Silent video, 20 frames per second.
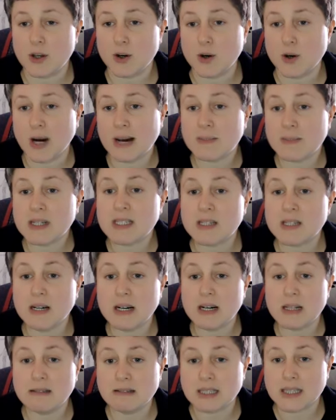
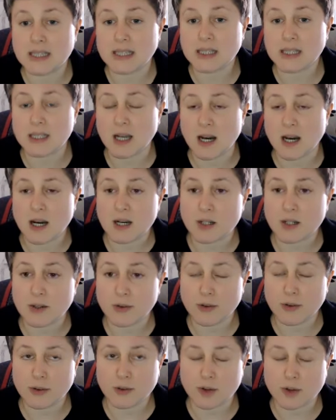amygdala is
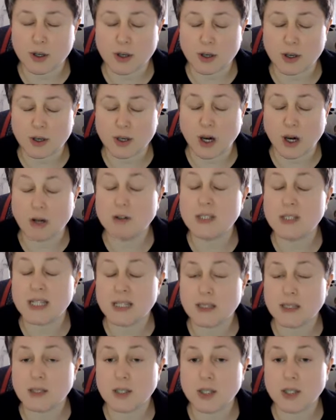goes
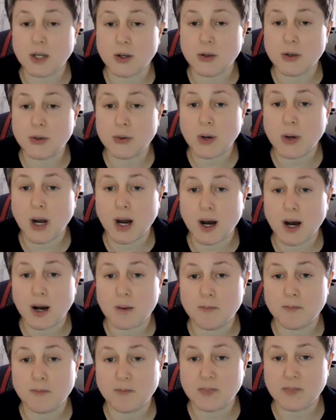into
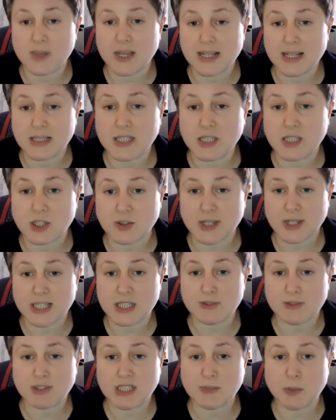
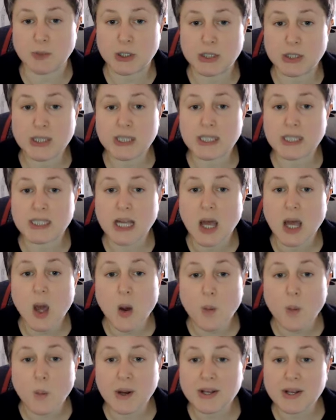stress response.
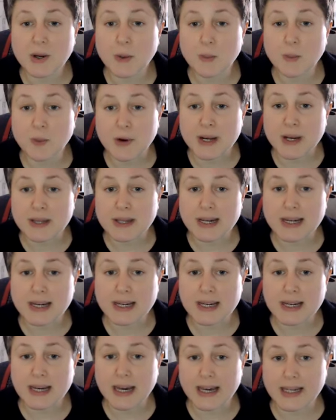When your
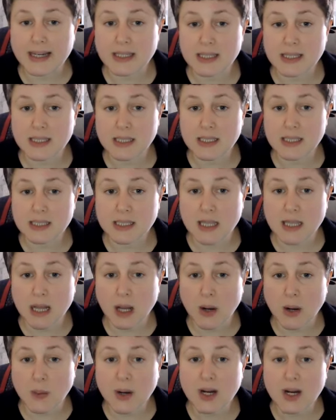breathing is
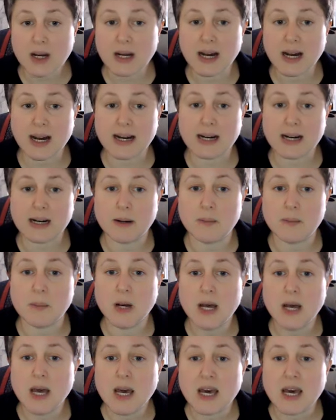slower,
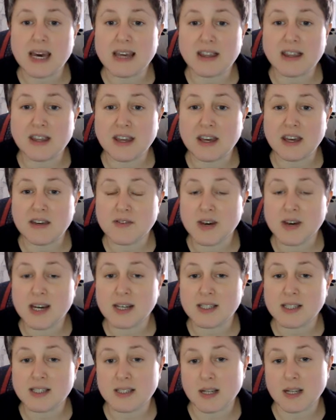the
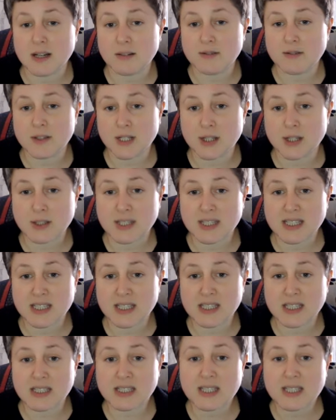vagus nerve
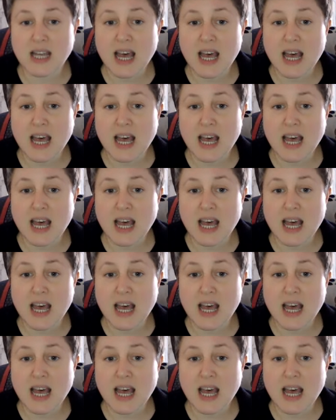notices